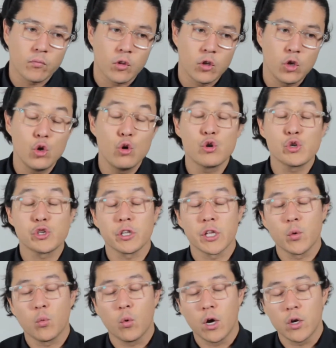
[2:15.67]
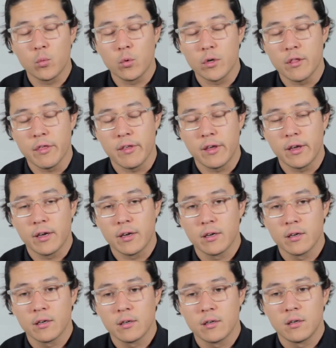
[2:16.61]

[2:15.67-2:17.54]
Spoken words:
usually one would think